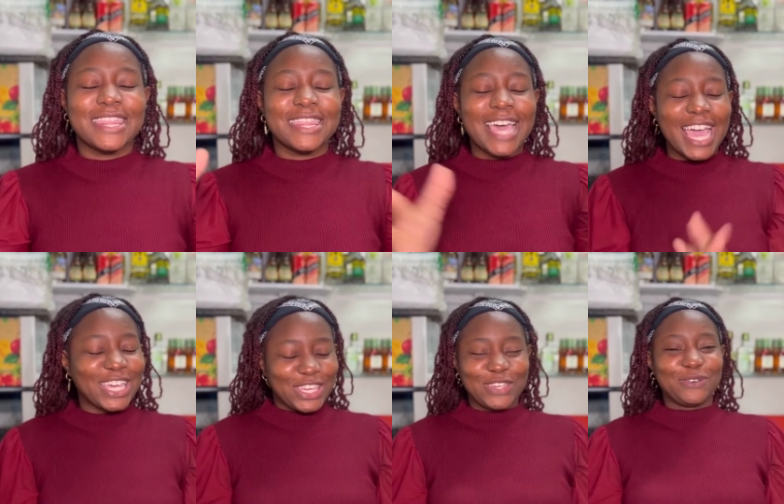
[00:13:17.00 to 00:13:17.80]

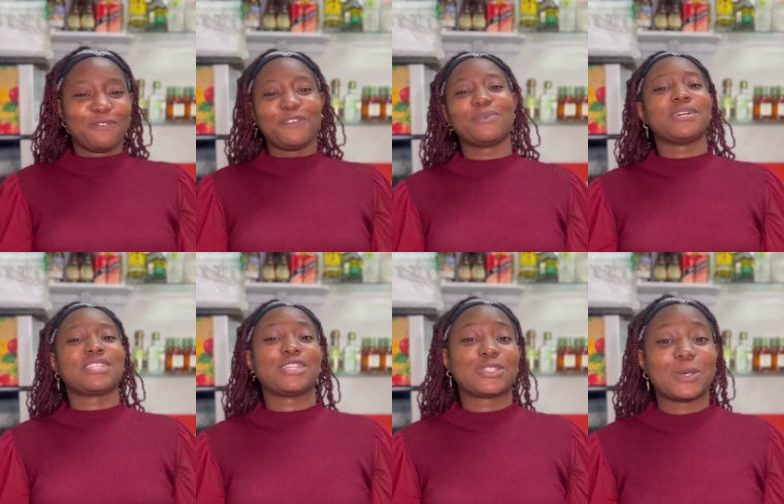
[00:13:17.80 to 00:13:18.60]
Thank you, viewers
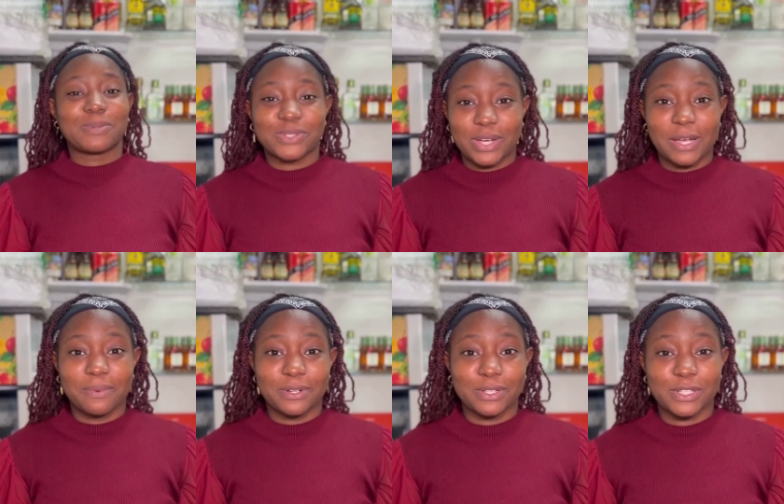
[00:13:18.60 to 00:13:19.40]
and
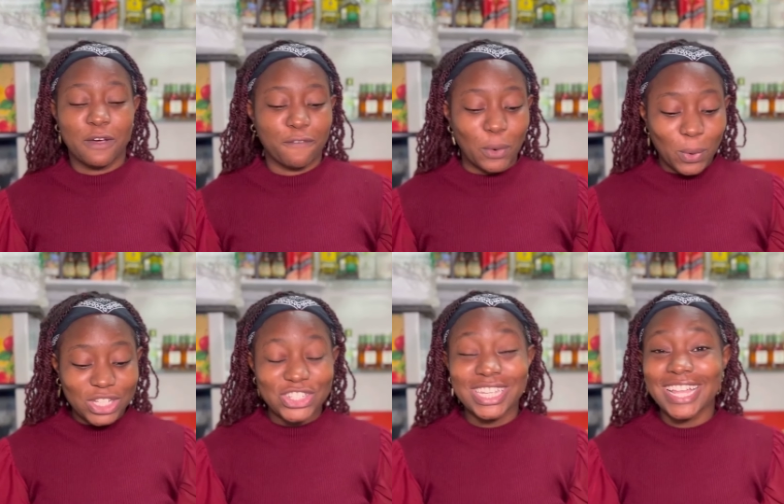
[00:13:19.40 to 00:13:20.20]
subscribers, for
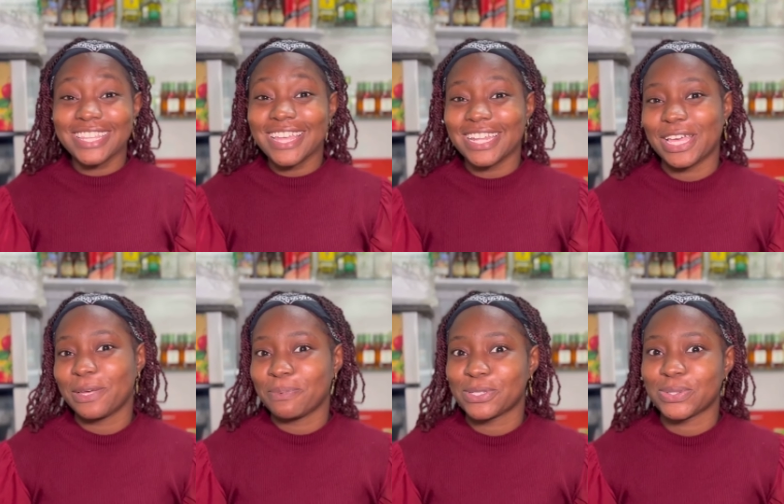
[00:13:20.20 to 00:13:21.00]
watching another
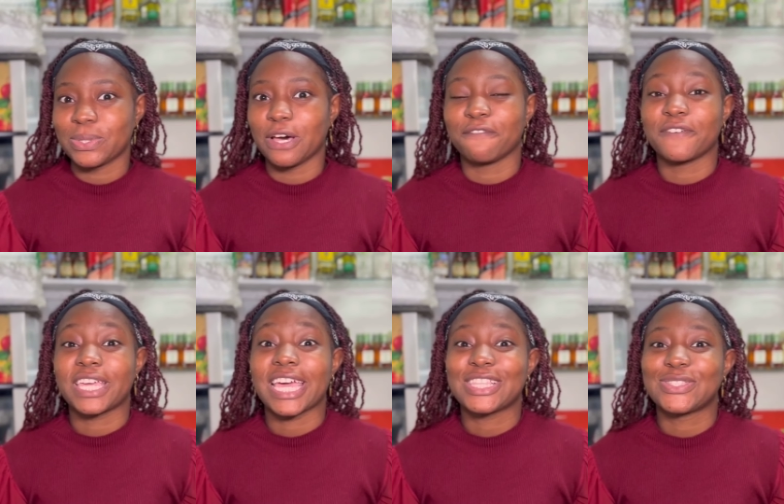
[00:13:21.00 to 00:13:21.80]
episode of
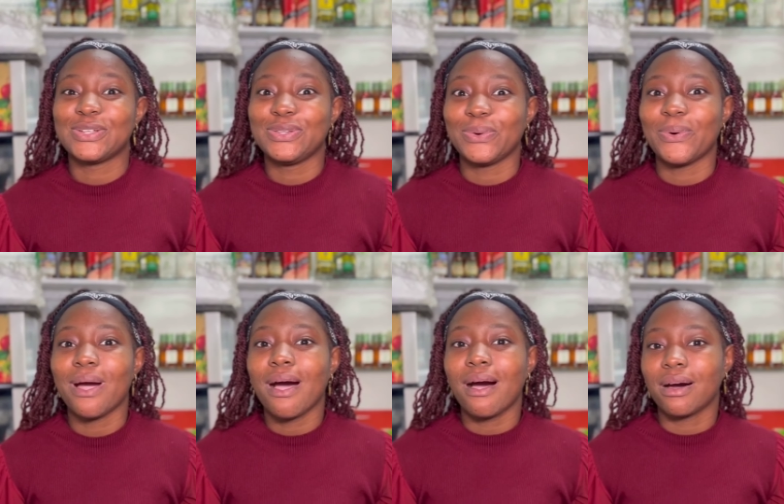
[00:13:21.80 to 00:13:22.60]
Get to Know
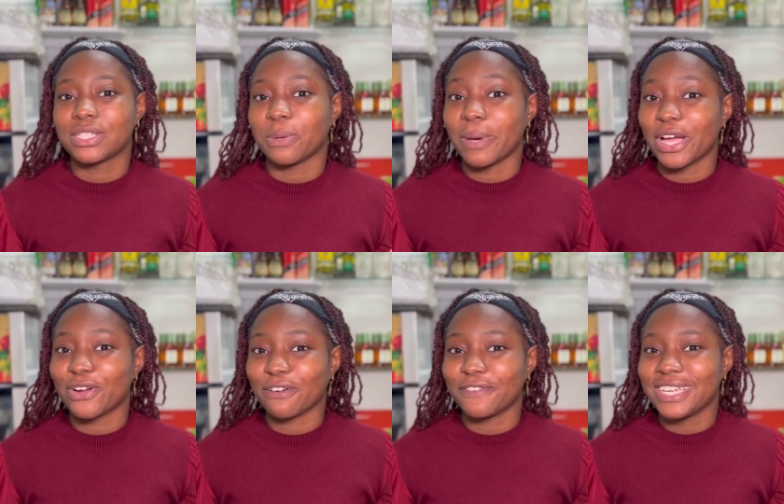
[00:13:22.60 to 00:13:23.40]

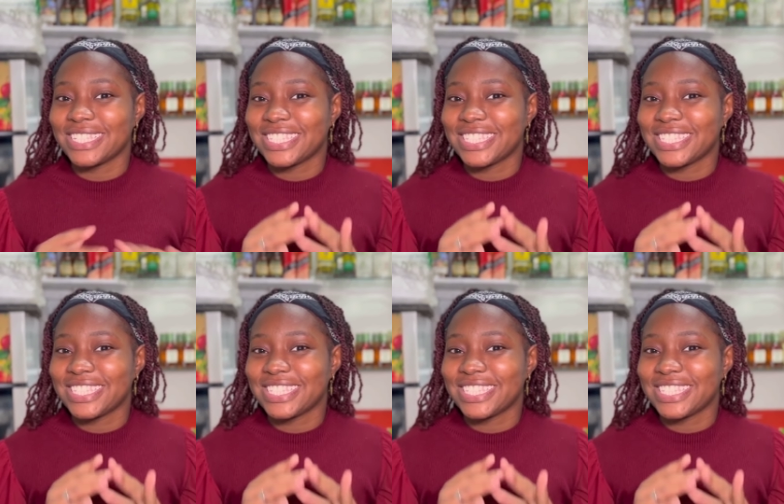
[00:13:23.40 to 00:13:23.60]
Autobiography